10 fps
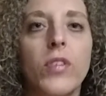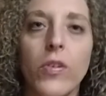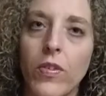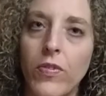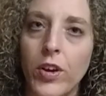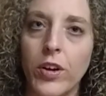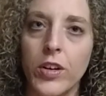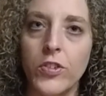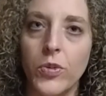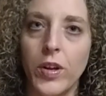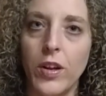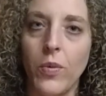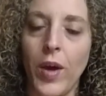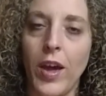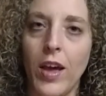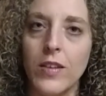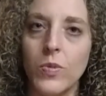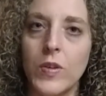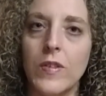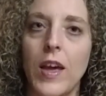feel the fear and do it anyway,
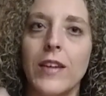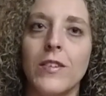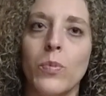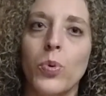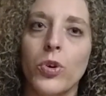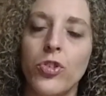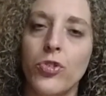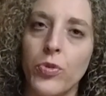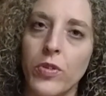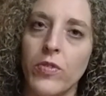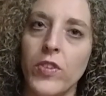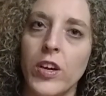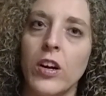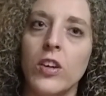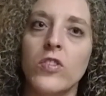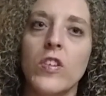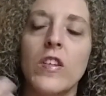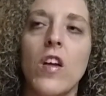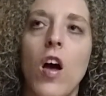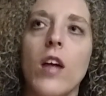as we say, to push through the fear, to
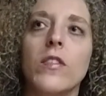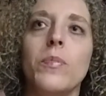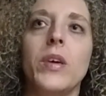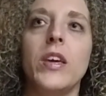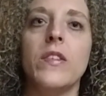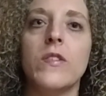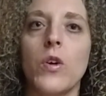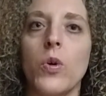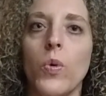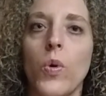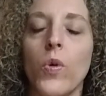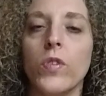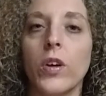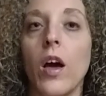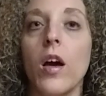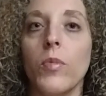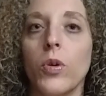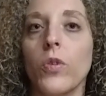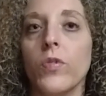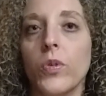not be so overcome
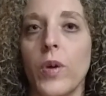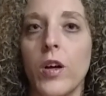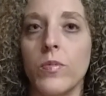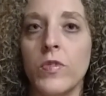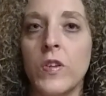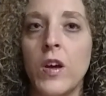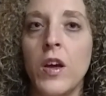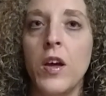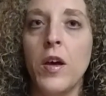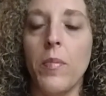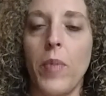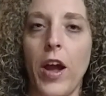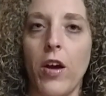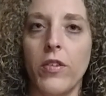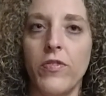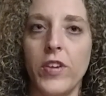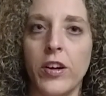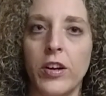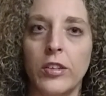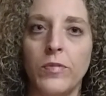or overwhelmed by our
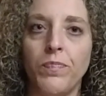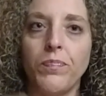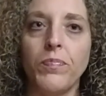fear.